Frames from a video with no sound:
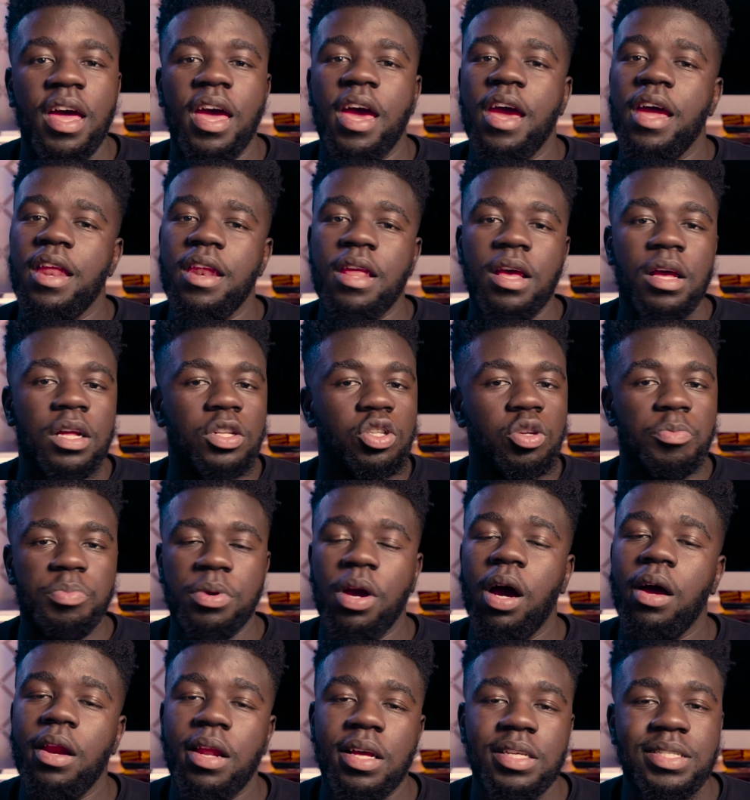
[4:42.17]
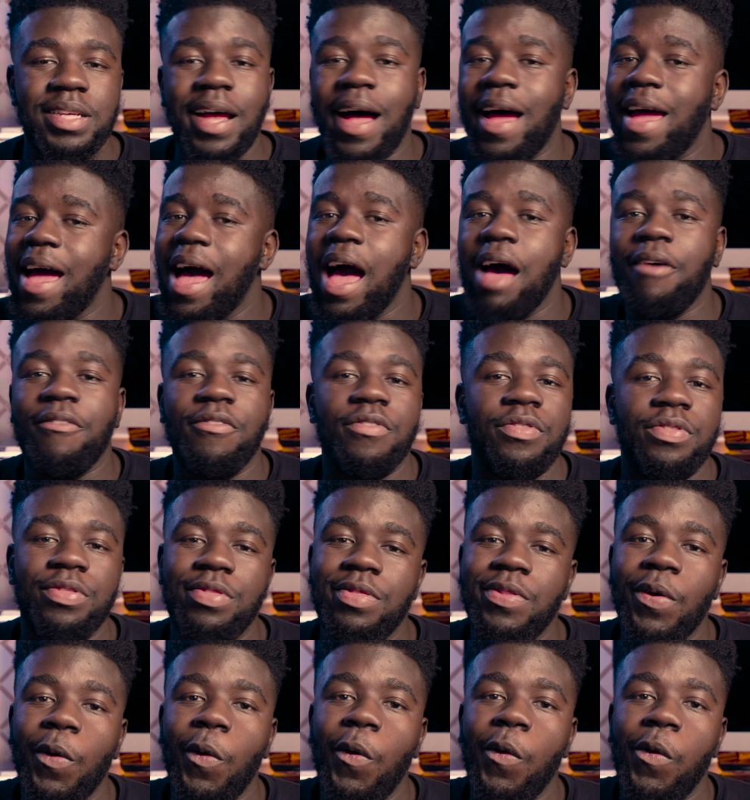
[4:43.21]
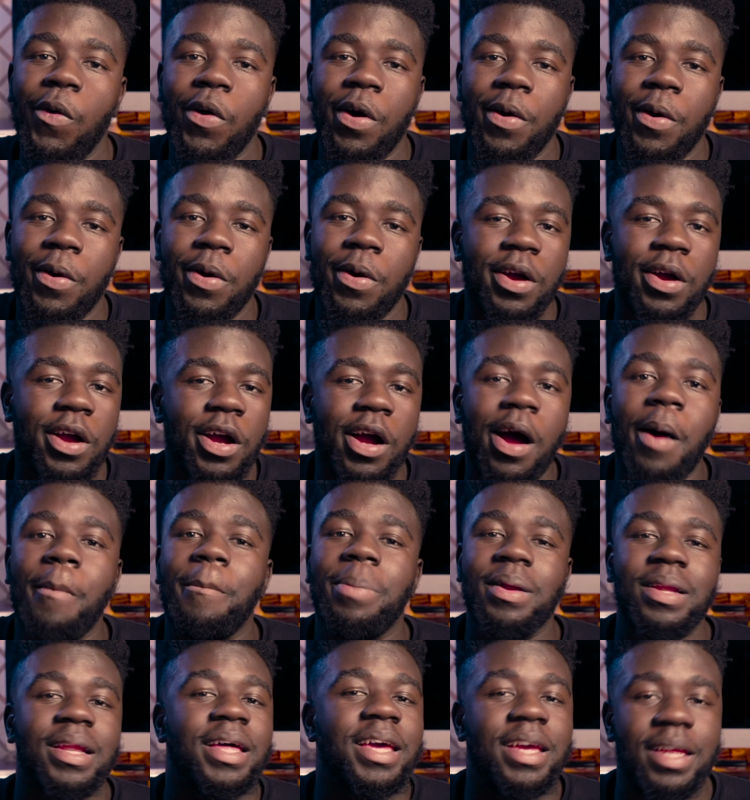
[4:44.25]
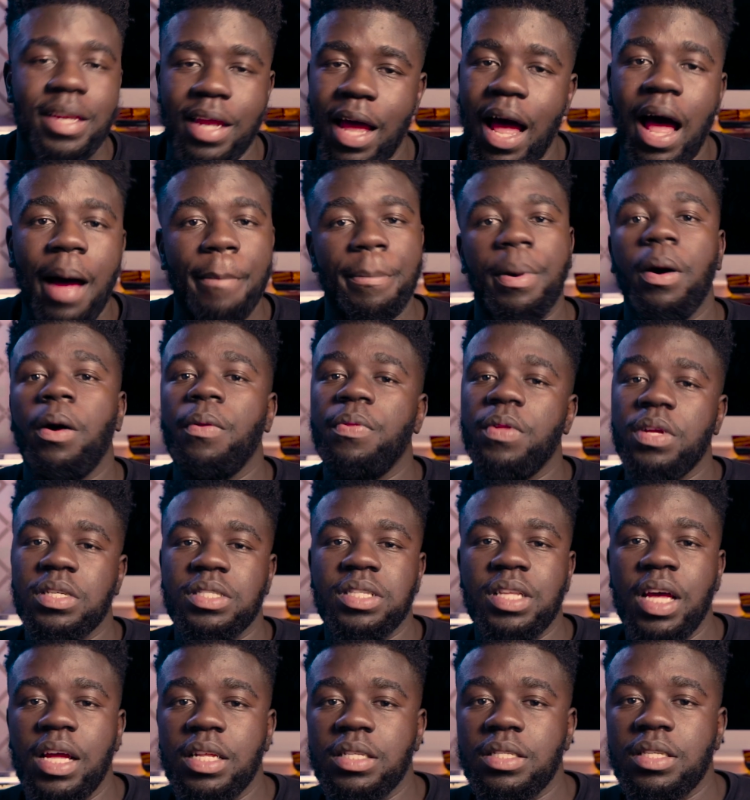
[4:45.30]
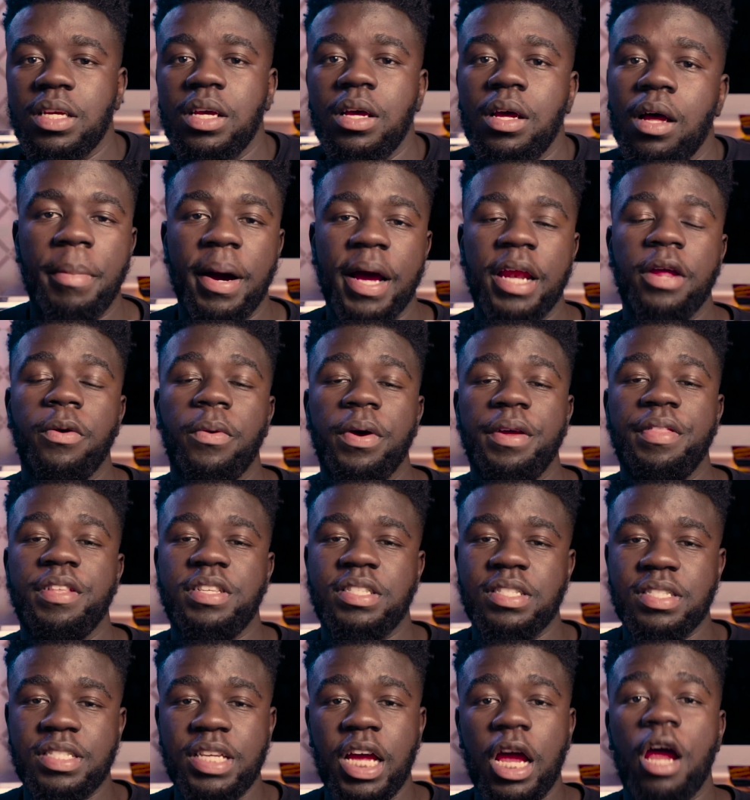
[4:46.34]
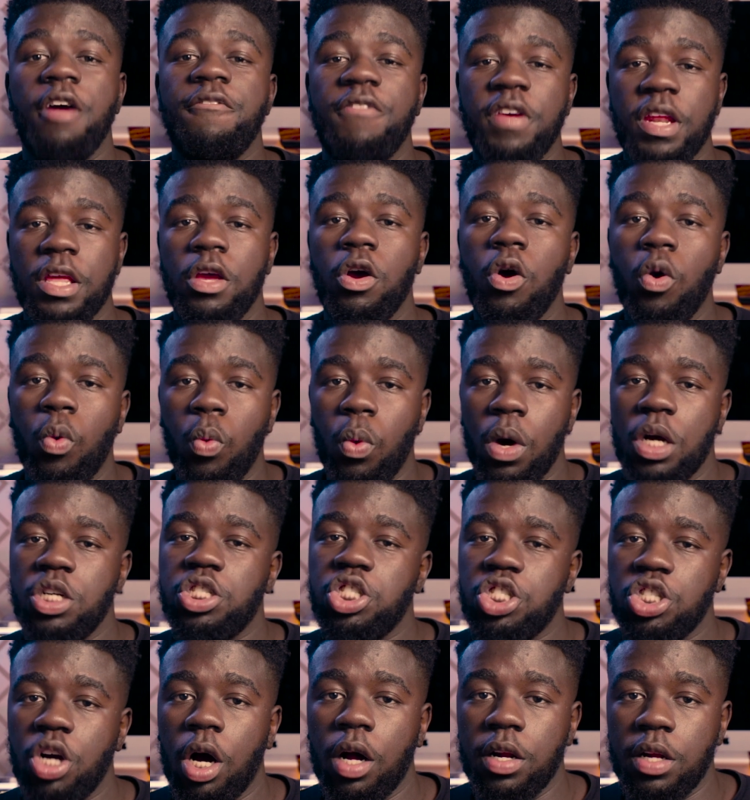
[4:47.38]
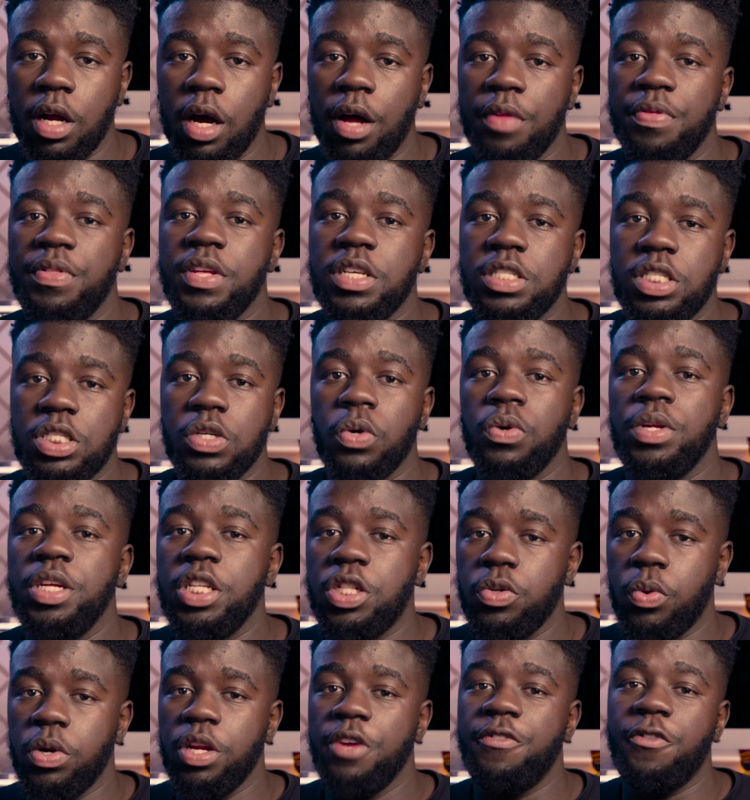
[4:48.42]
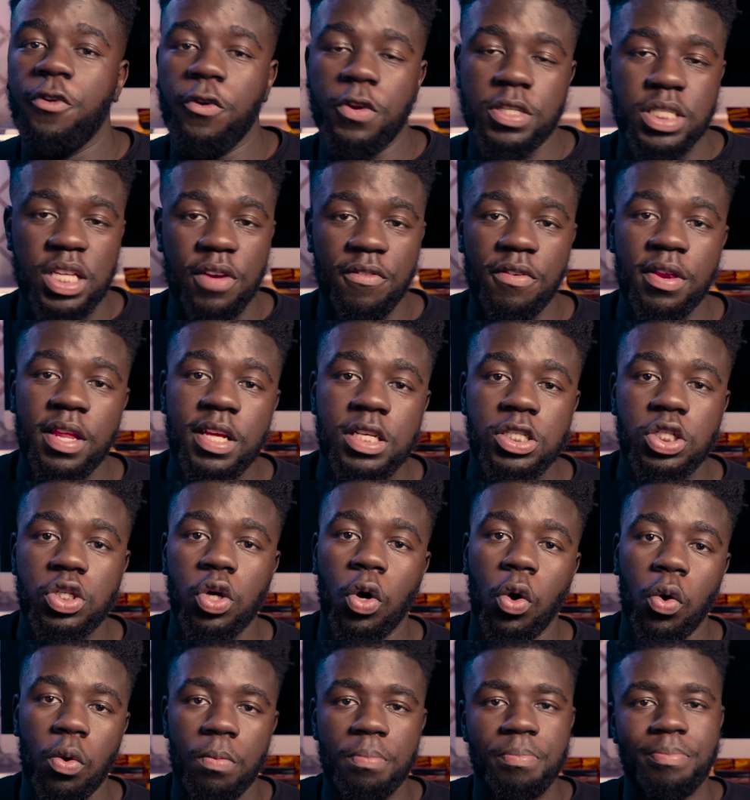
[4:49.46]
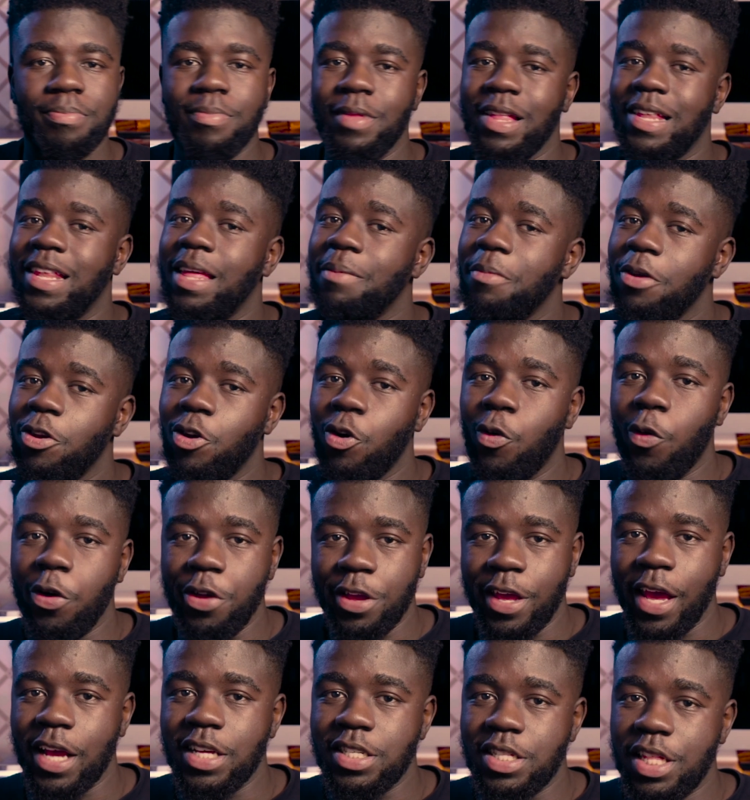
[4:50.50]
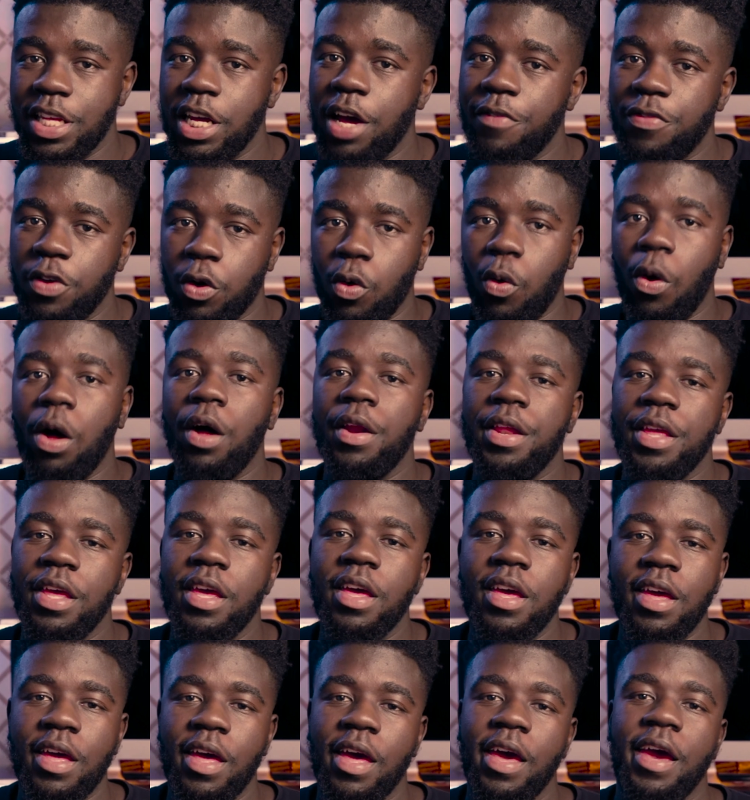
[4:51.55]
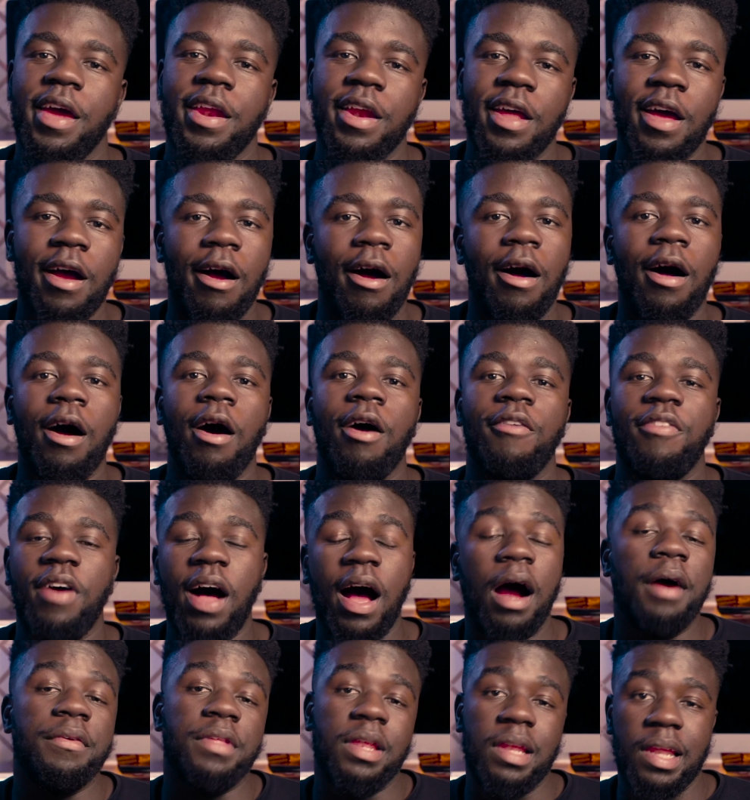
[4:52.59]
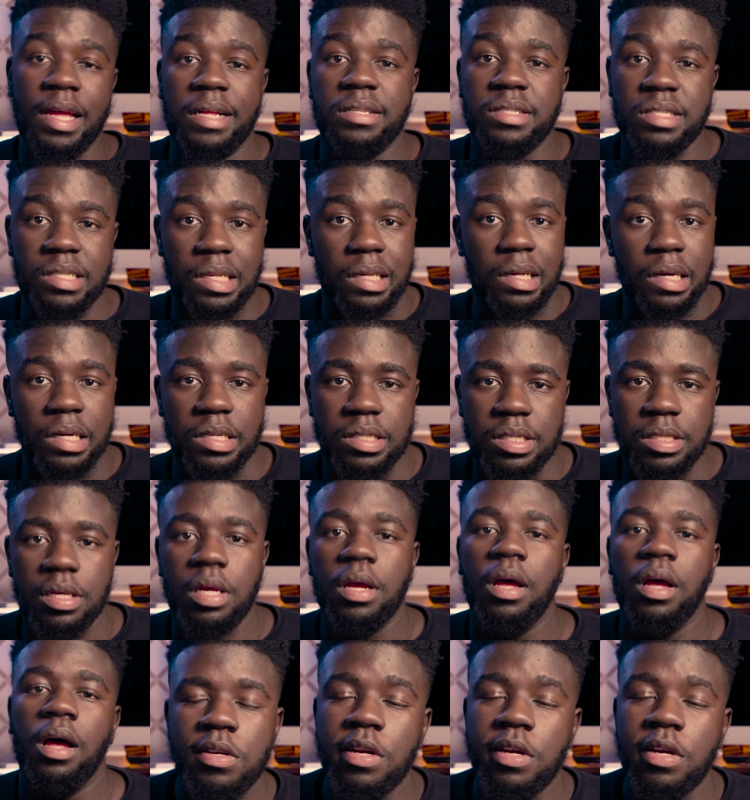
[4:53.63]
And to be honest, I have no complaint about this lens. By the way, this entire video was shot on the Sony 24-70, so let me know what you guys think of the quality and of how the lens looks.